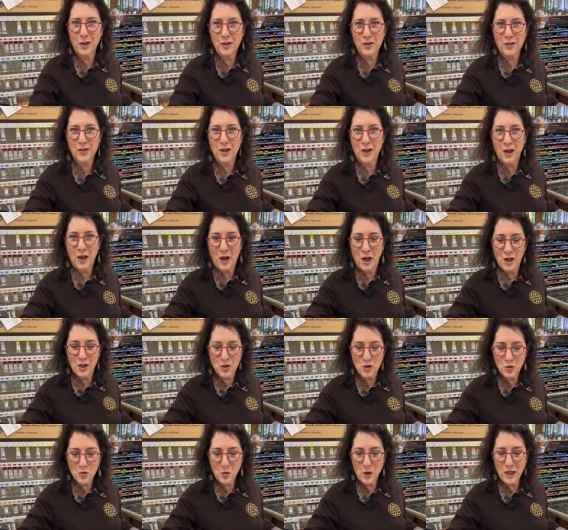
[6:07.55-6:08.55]
It's
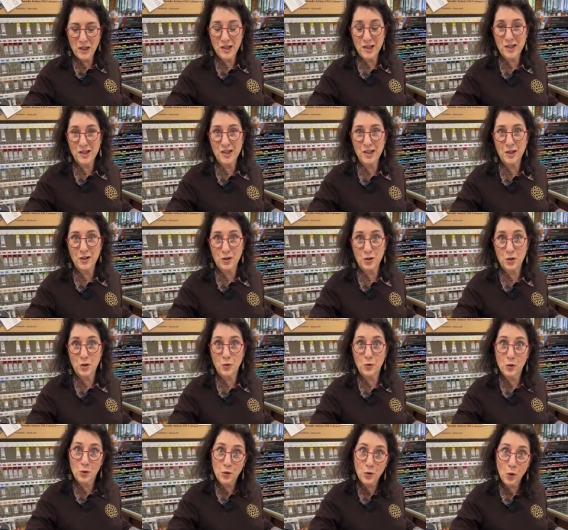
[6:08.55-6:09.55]
great to see that
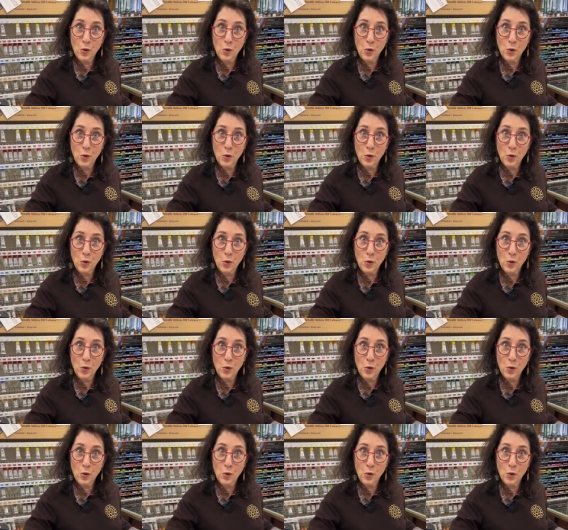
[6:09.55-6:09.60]
you can